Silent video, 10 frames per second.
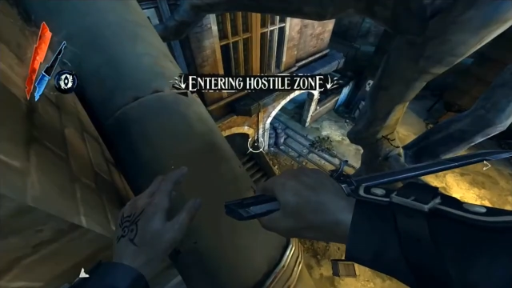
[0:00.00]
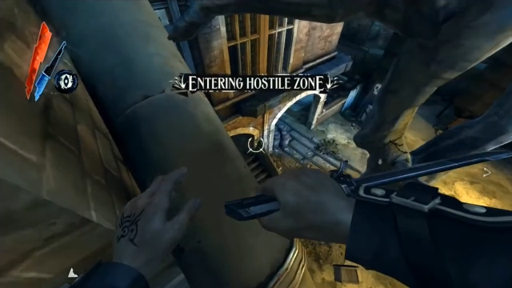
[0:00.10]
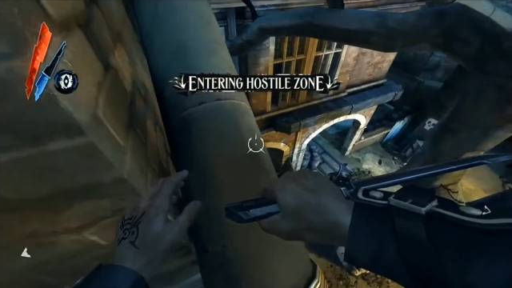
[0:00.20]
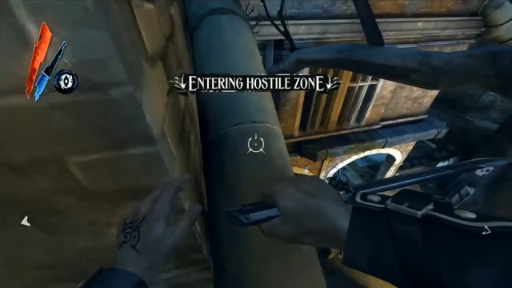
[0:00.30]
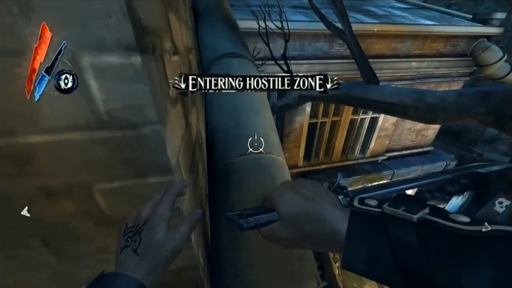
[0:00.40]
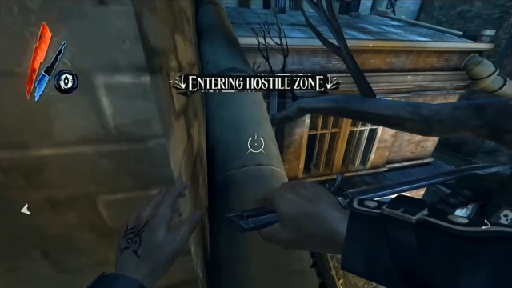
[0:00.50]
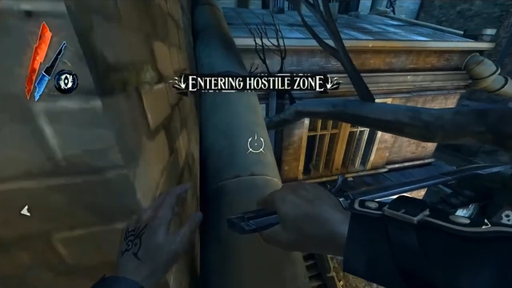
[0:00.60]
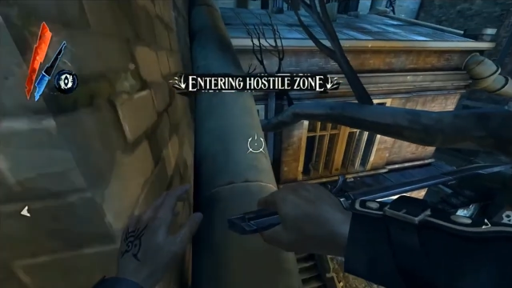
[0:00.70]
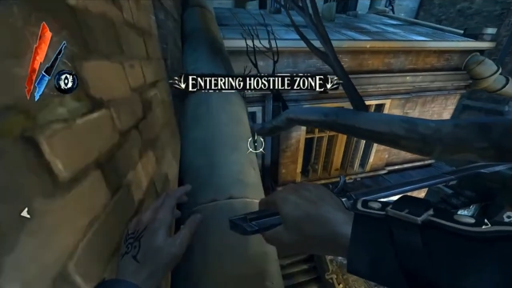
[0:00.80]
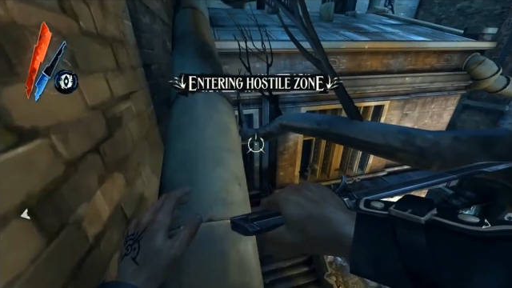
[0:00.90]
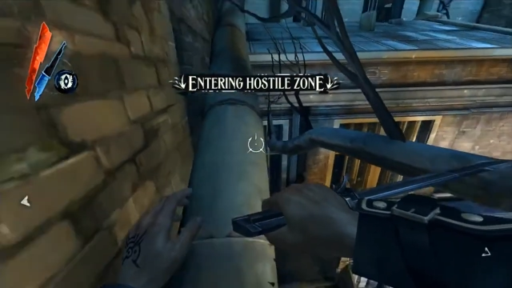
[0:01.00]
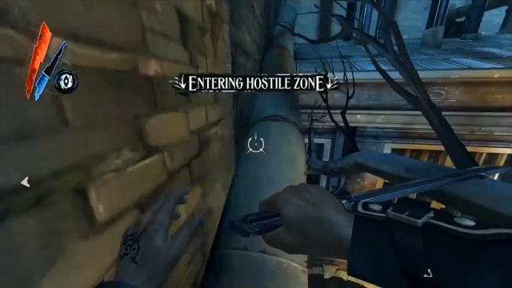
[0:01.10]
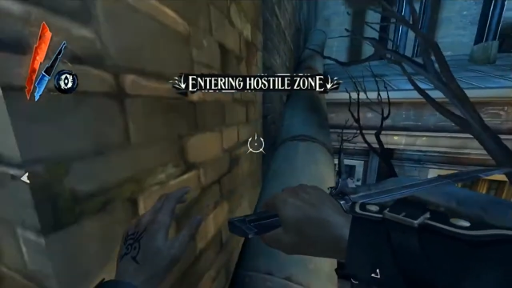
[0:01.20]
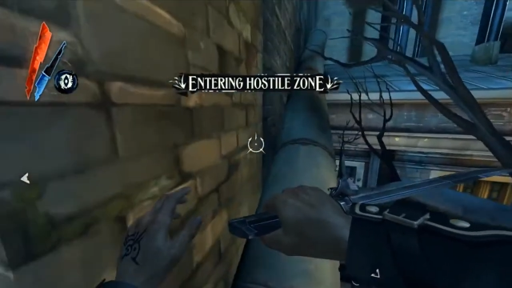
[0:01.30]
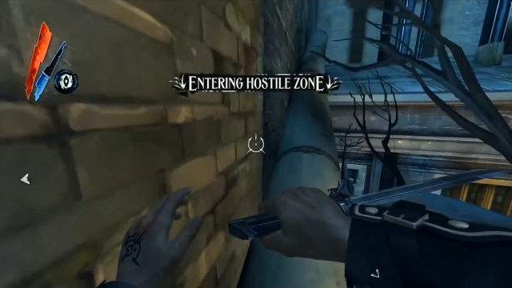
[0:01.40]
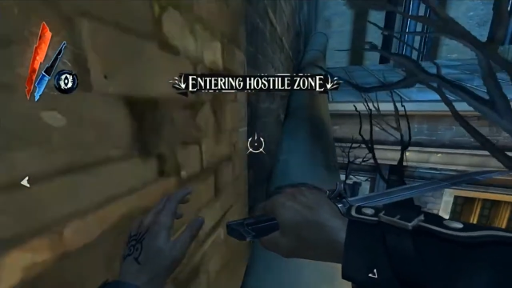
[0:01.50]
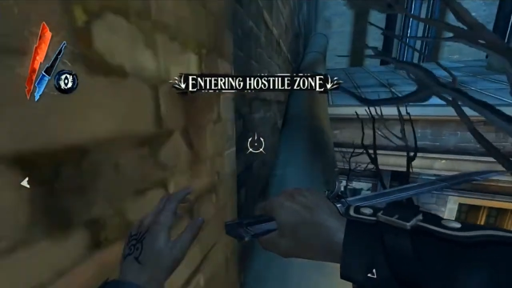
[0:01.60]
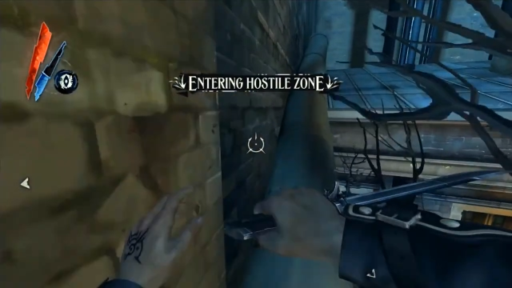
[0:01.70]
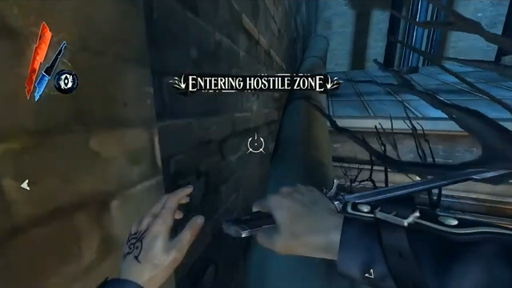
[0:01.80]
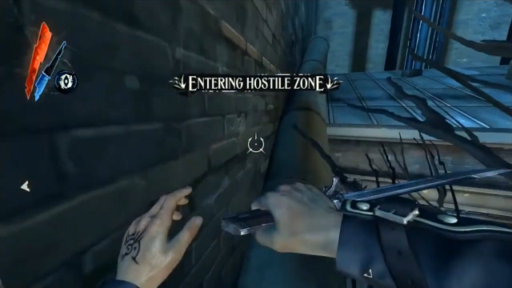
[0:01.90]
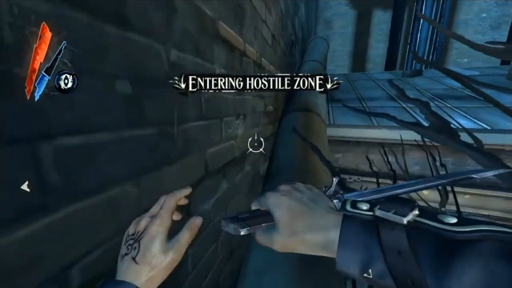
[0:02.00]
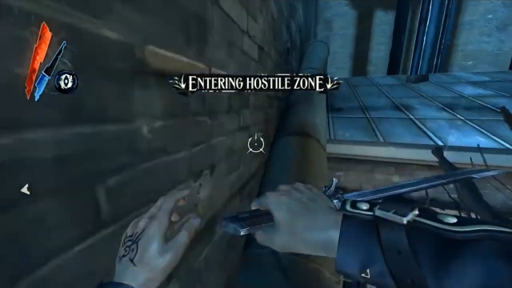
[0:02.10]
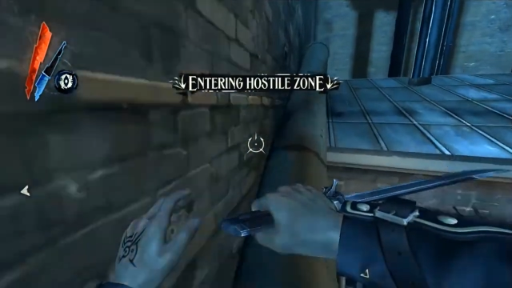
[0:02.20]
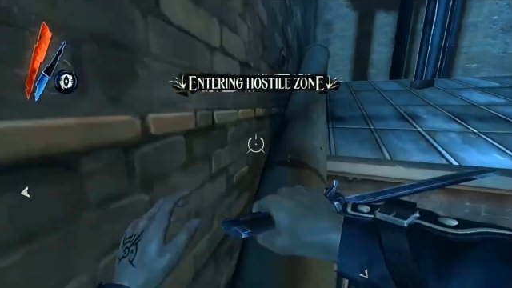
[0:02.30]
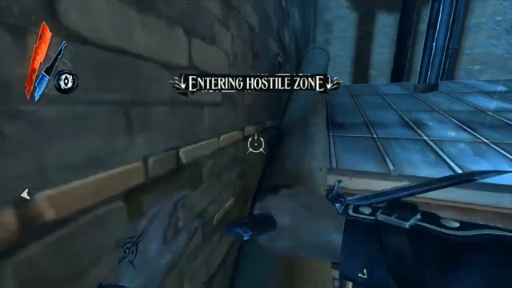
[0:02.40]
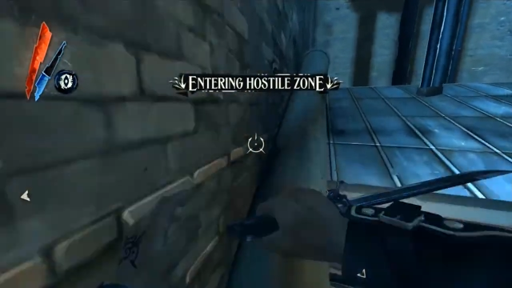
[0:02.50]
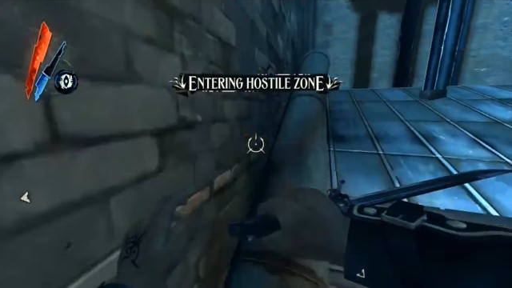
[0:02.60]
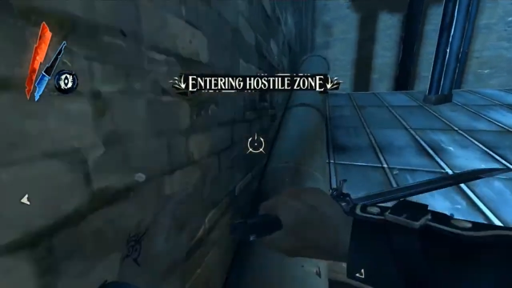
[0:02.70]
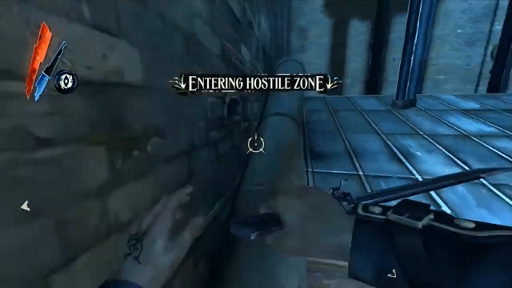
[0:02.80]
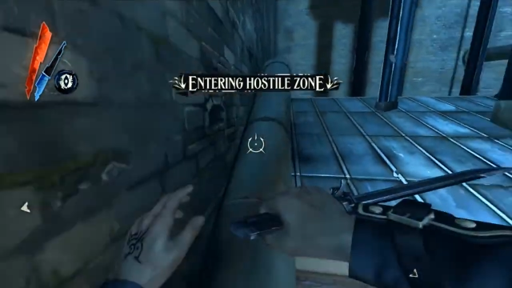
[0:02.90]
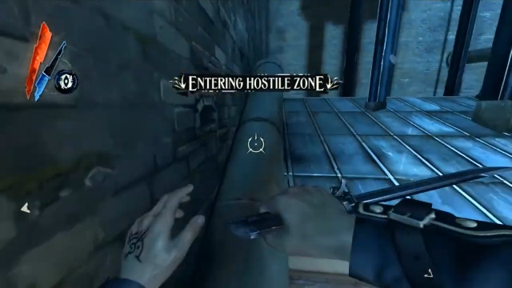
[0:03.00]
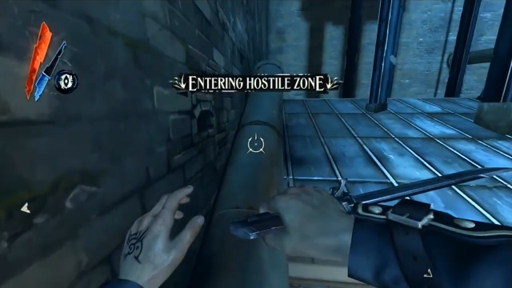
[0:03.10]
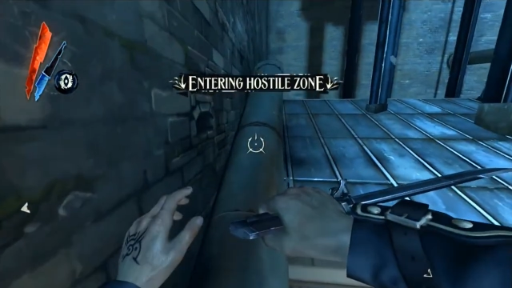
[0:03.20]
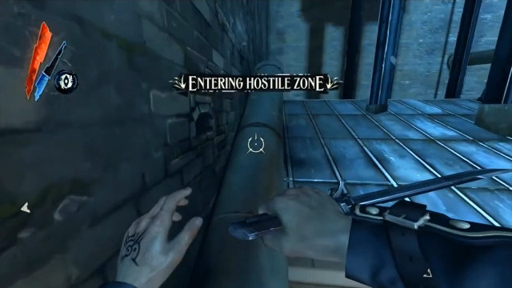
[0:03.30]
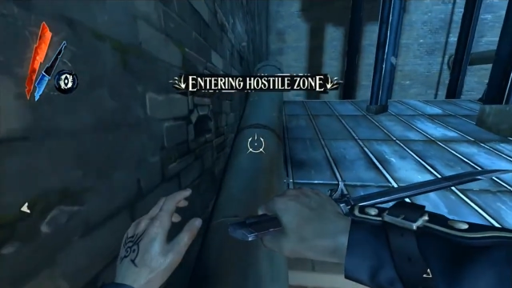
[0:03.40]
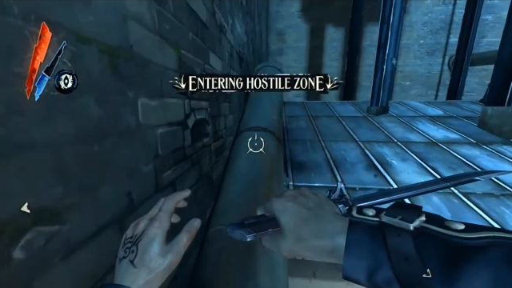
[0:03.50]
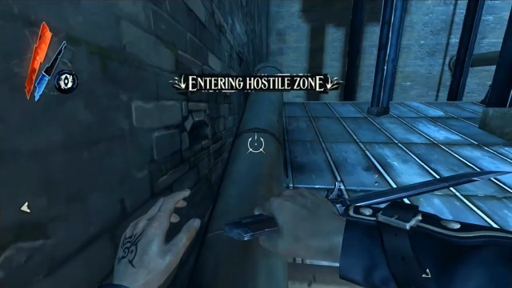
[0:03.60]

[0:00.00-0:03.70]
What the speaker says: [unreadable: no face in view]